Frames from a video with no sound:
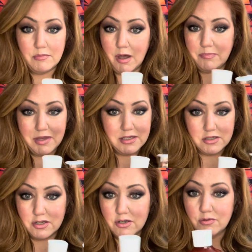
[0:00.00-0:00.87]
up, these
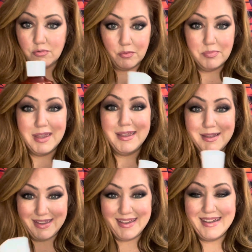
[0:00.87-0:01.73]
two will
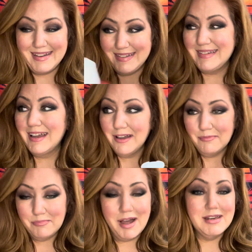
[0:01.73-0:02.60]
be in
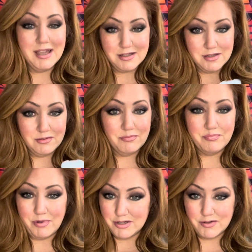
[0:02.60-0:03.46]
my next
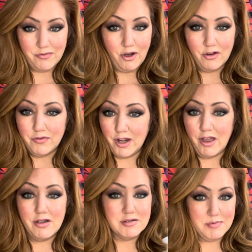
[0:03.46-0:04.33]
bunch of haul
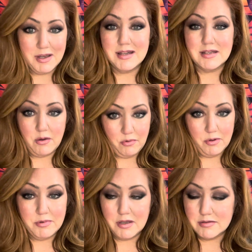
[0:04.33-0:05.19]
videos because I will
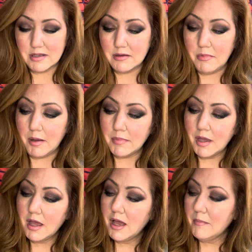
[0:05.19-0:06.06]
be using them up.
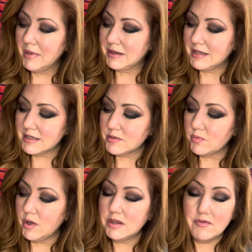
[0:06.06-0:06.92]
But this
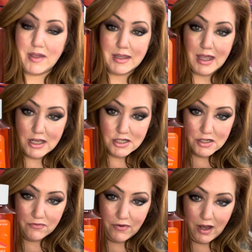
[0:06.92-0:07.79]
one, the
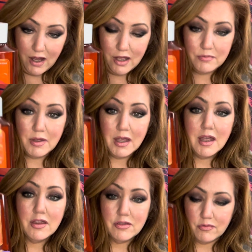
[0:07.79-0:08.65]
Vacation Vibe,
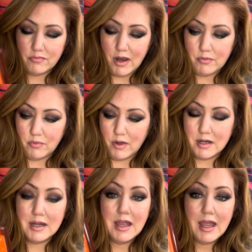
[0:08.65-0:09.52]
the red
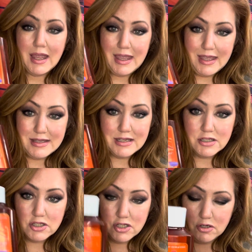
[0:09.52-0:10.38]
one, is a
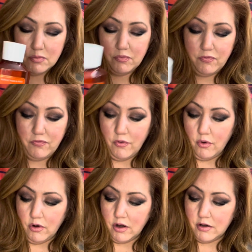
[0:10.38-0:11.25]
dupe
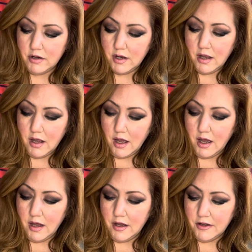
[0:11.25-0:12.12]
for,
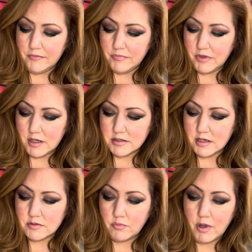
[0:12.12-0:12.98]
it
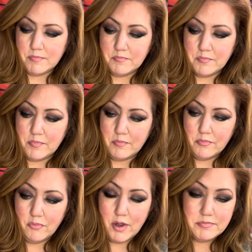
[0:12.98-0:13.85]
says
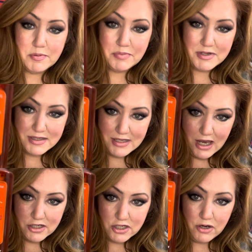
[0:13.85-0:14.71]
whipped
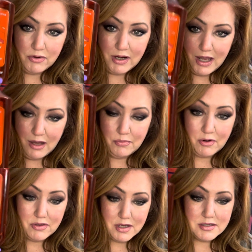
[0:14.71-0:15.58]
pistachio and
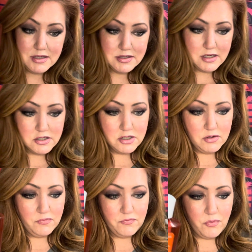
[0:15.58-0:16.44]
amber. This is a
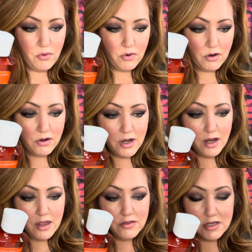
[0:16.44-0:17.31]
dupe for
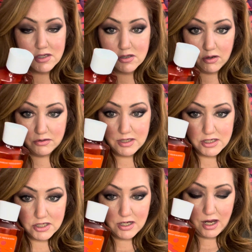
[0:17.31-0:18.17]
the Sol de
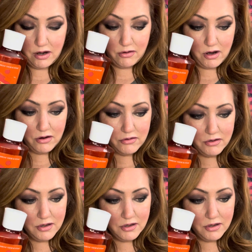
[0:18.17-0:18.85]
Janeiro,